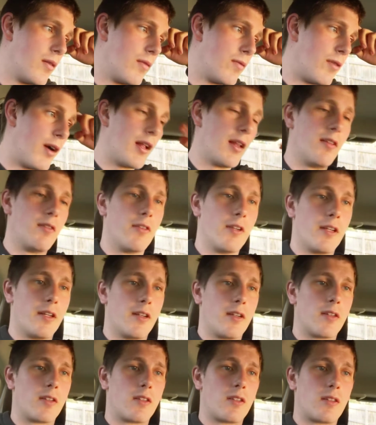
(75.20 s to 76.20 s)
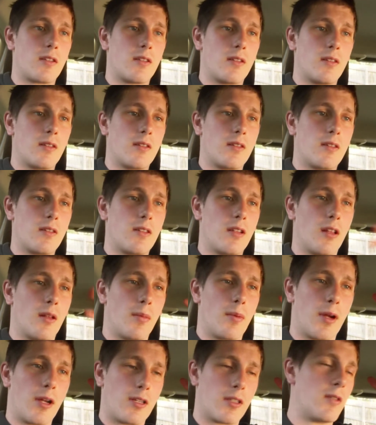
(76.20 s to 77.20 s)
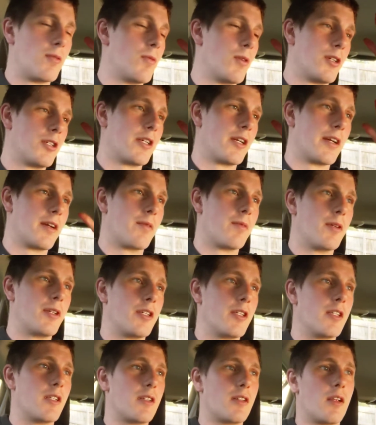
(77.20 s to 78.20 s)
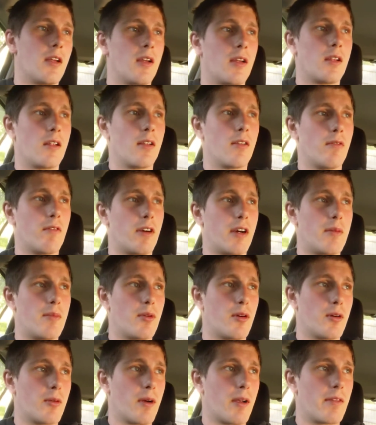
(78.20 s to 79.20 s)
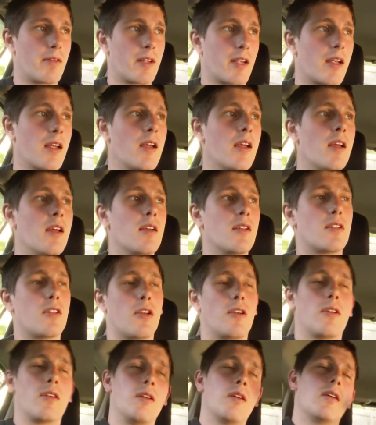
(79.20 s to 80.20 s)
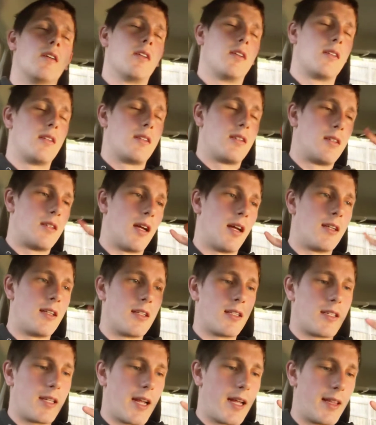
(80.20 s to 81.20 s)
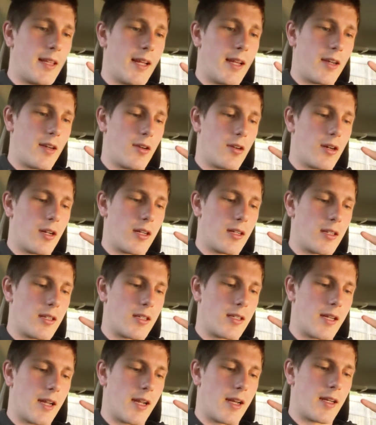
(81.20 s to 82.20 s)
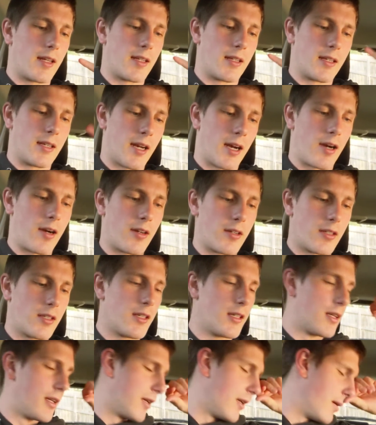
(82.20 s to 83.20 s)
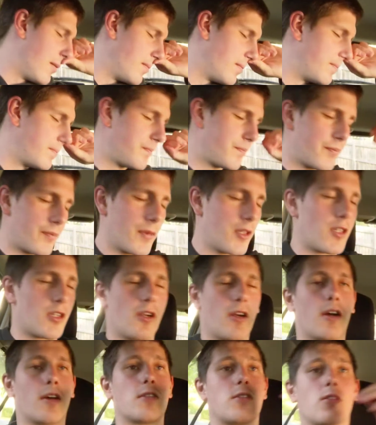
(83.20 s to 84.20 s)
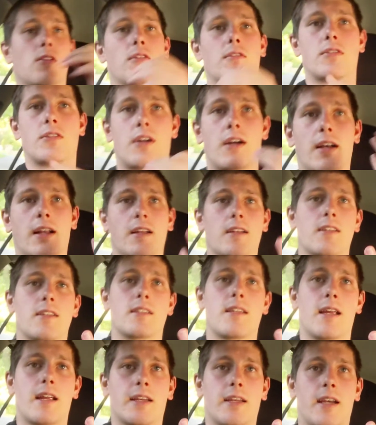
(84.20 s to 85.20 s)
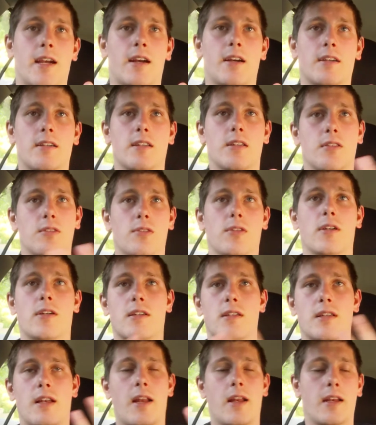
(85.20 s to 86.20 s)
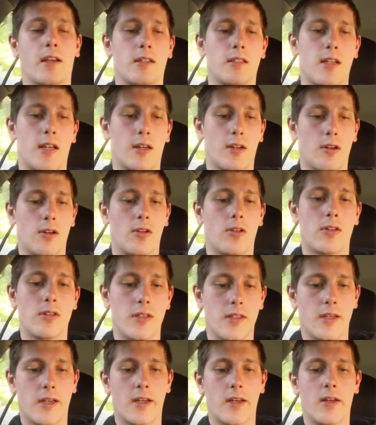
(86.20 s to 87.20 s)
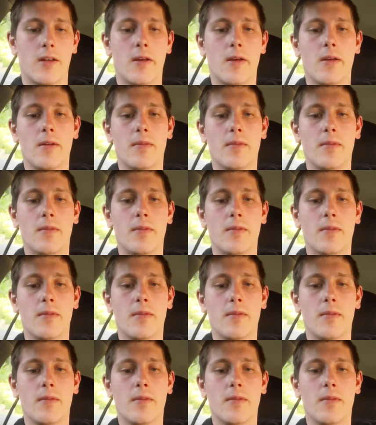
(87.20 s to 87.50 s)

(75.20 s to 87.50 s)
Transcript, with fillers: relevant to the person watching it, which is a very broad way of saying. So to understand that, you got to understand character, and so I was sort of trying to understand character through understanding psychology, and